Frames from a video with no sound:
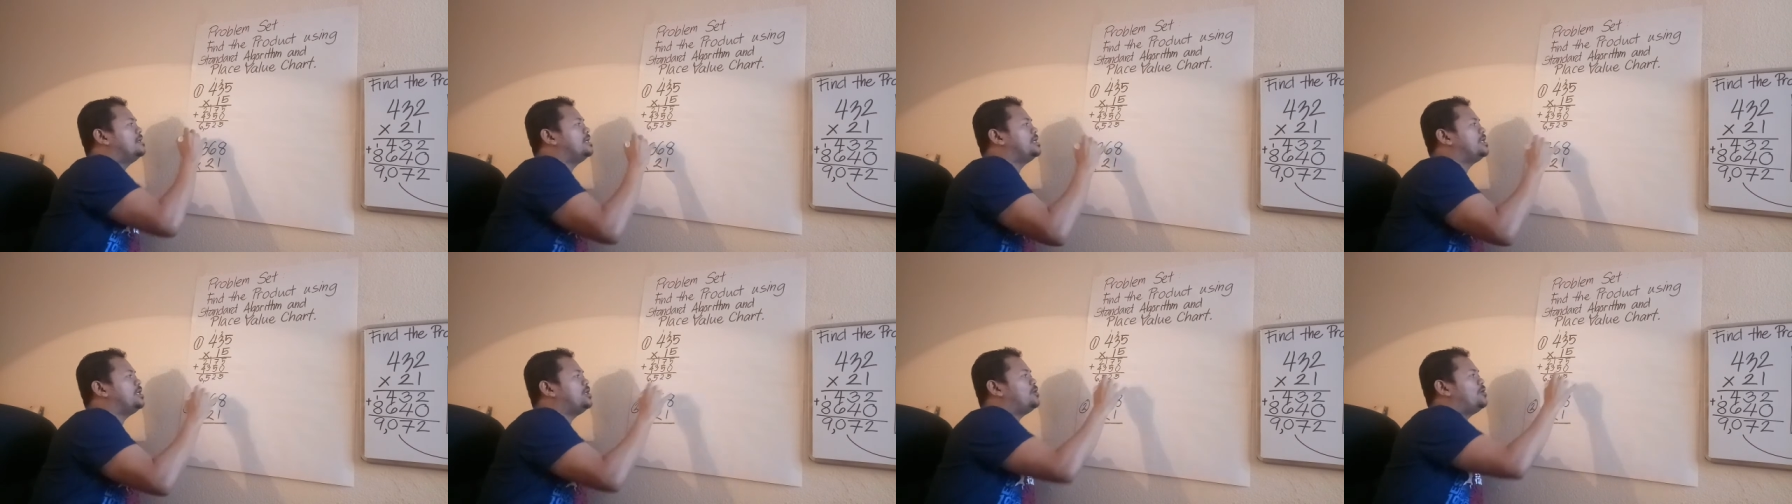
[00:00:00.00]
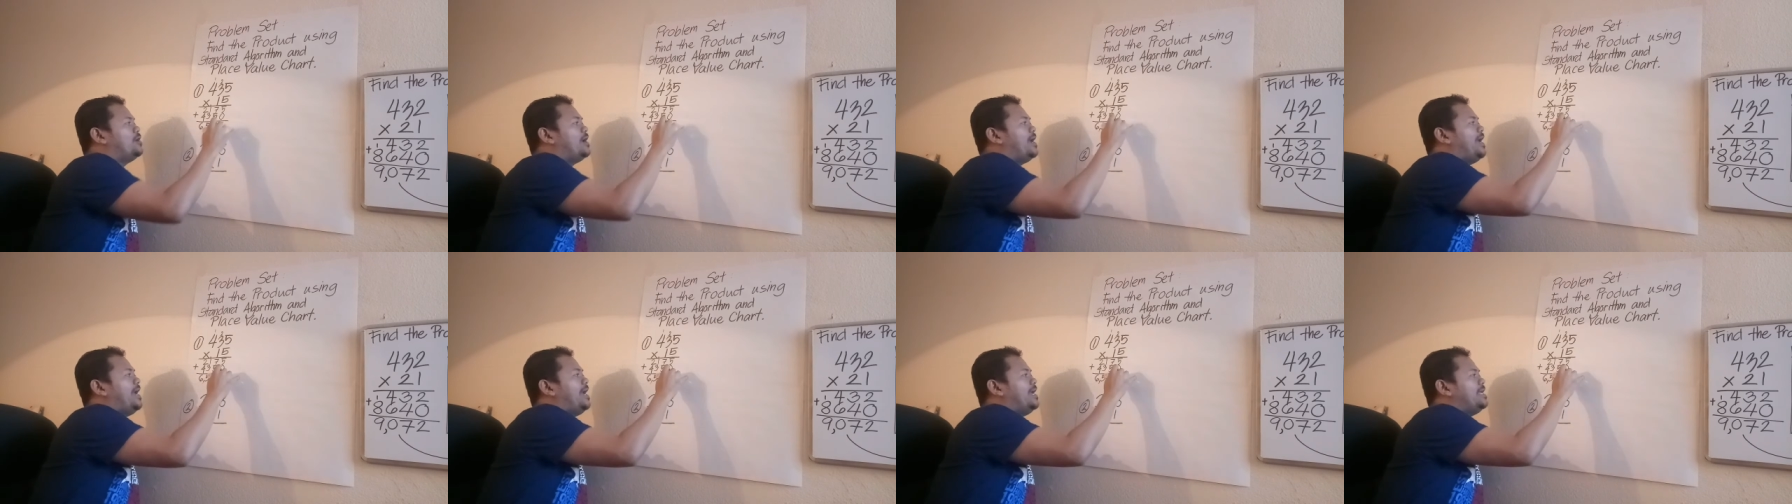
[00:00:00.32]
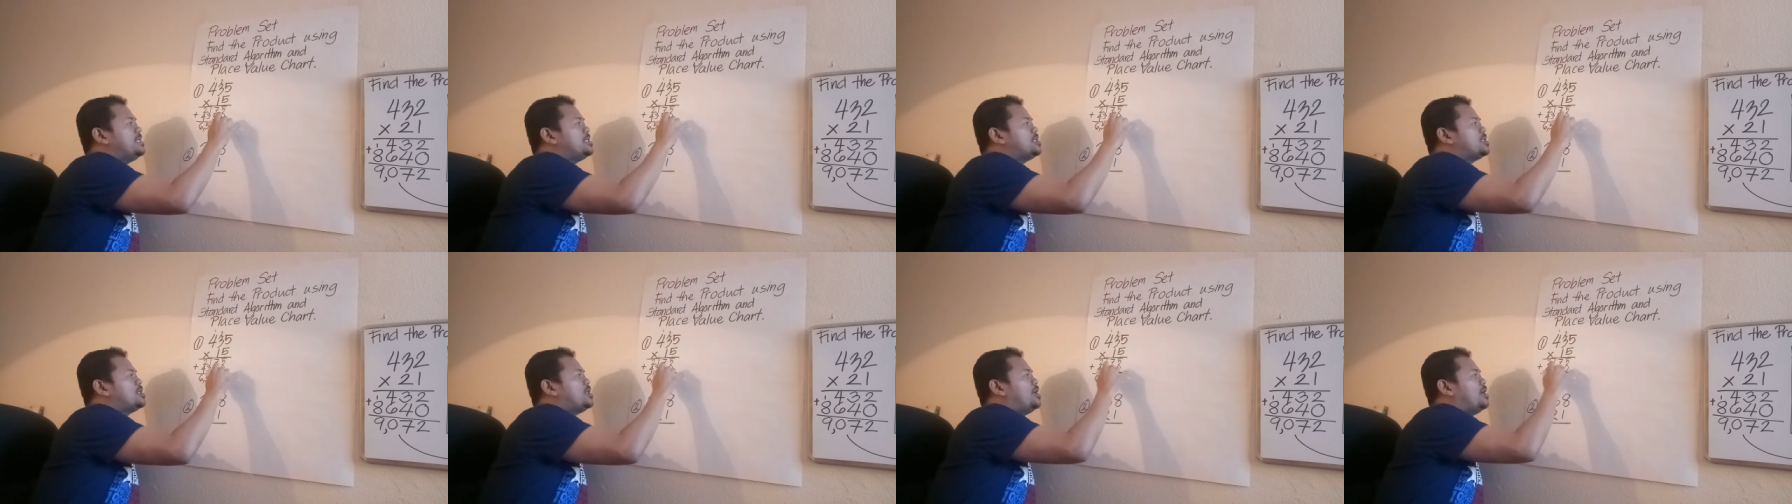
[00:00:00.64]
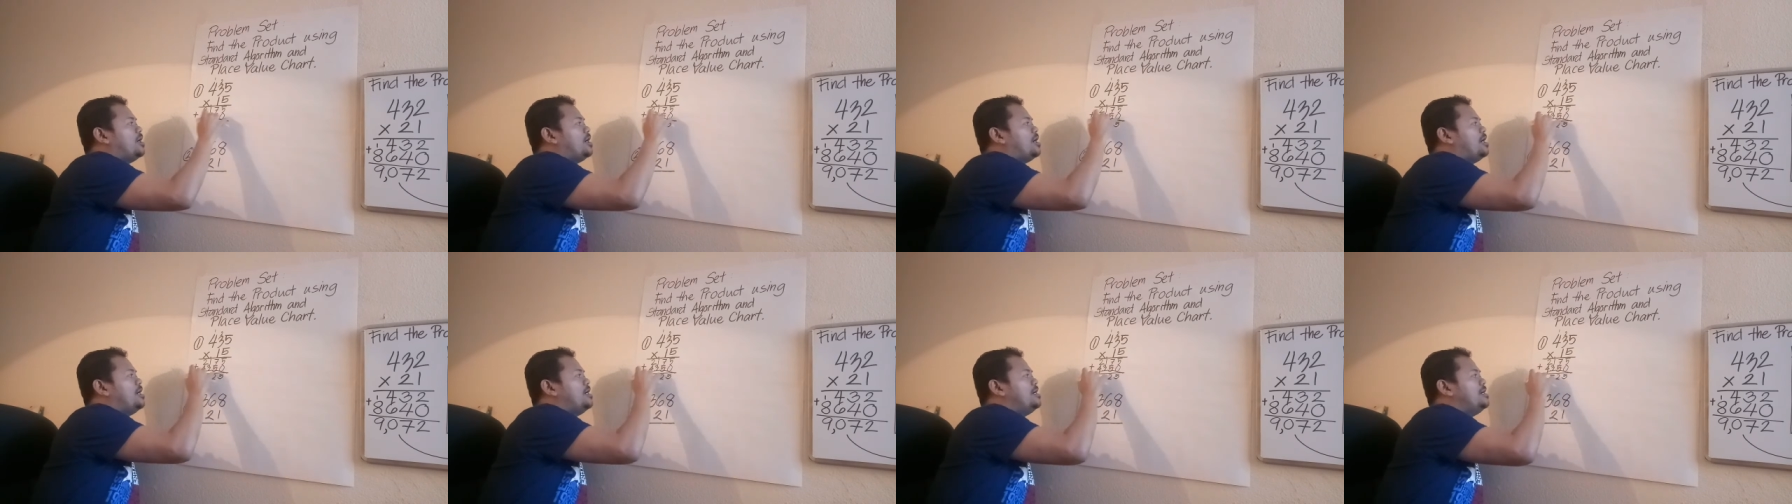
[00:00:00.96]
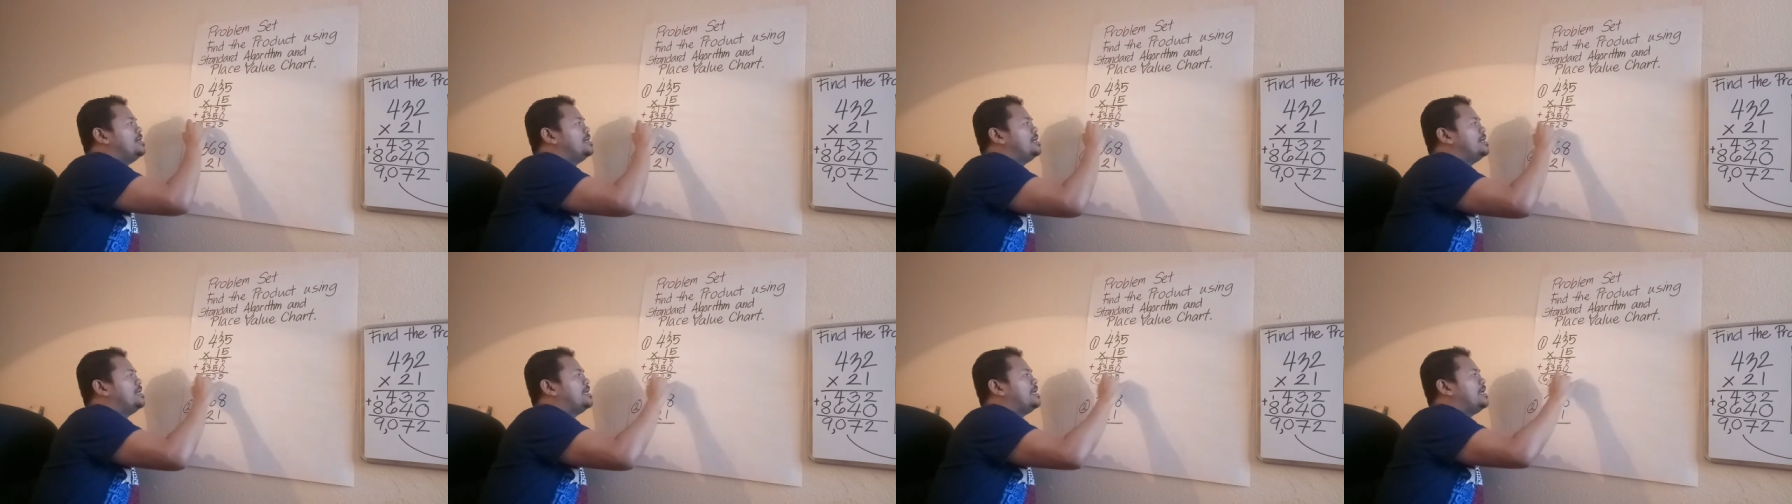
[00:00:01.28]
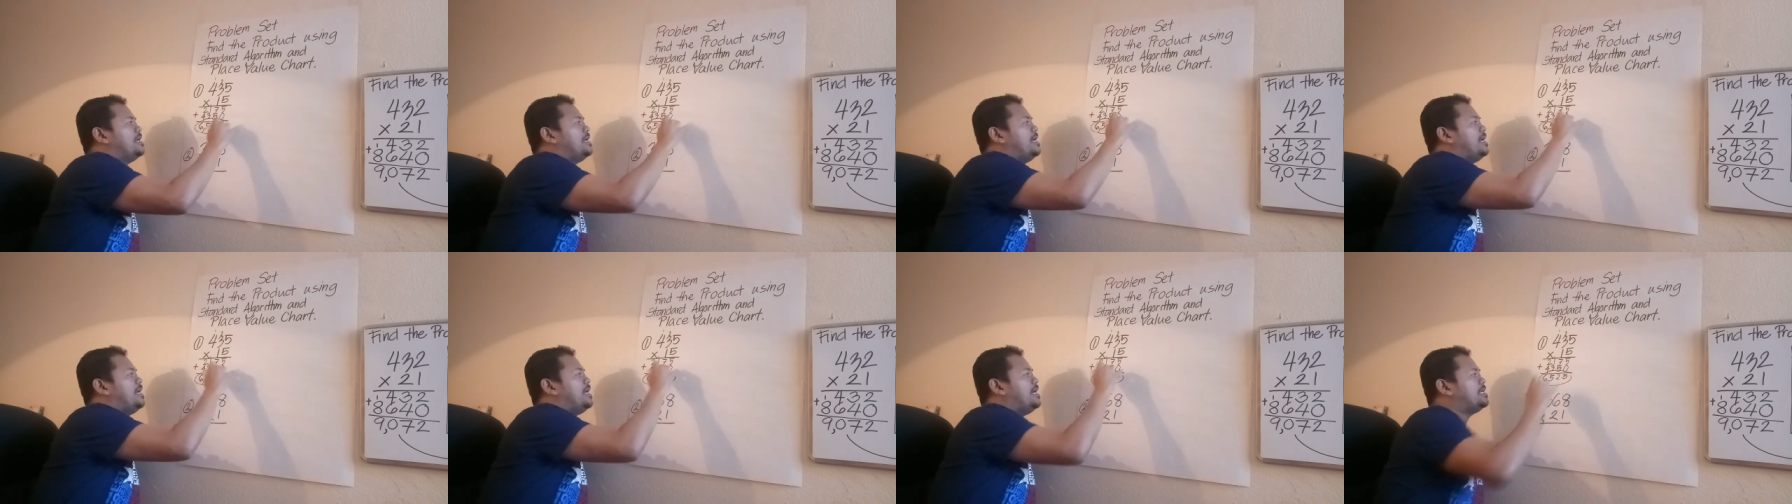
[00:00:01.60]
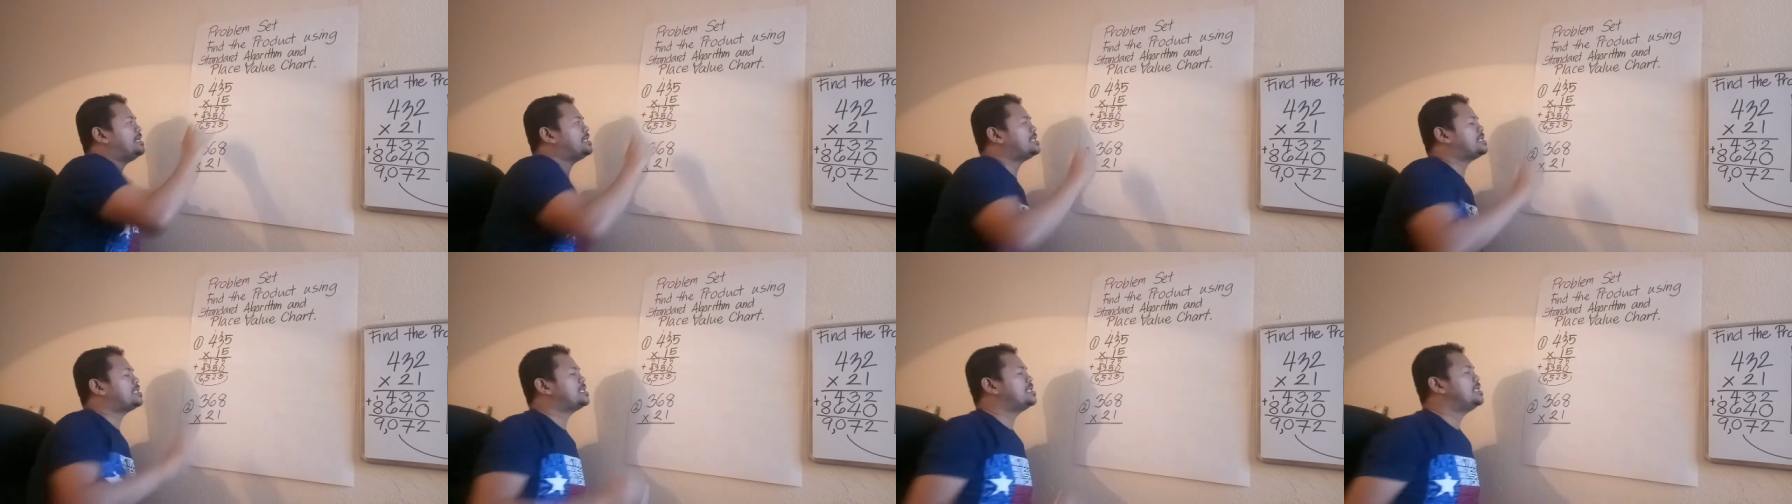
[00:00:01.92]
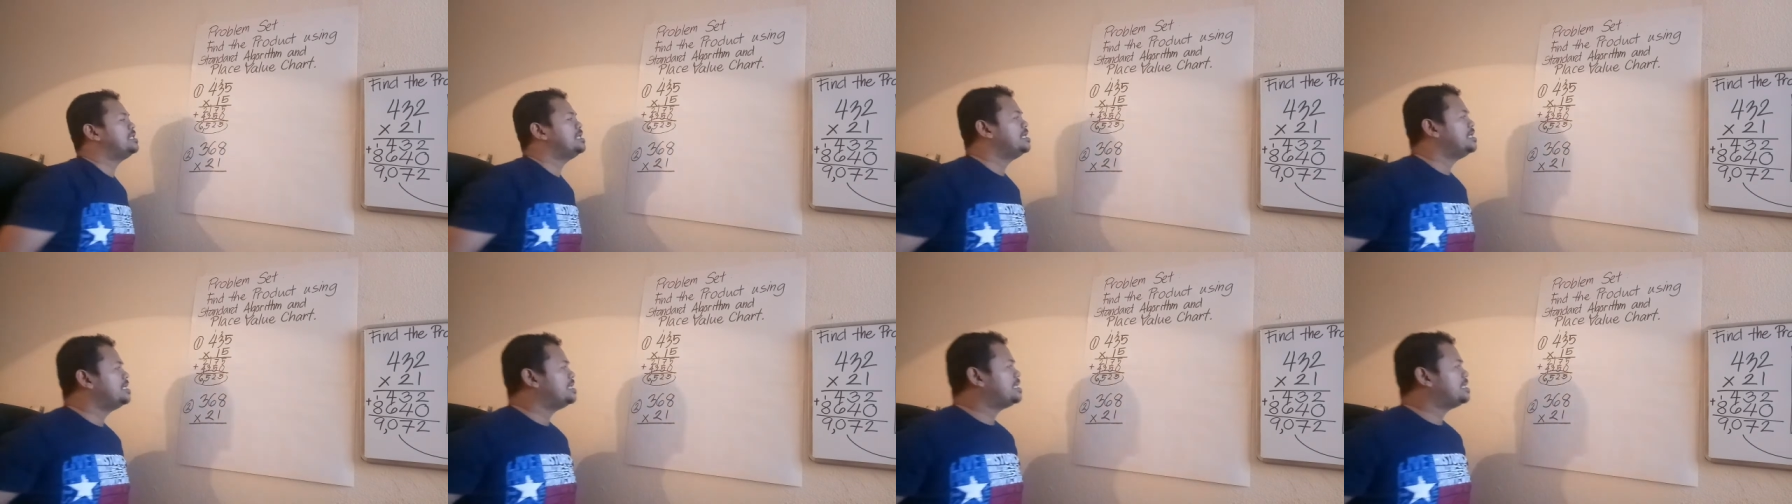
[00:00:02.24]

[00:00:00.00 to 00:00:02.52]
Your answer is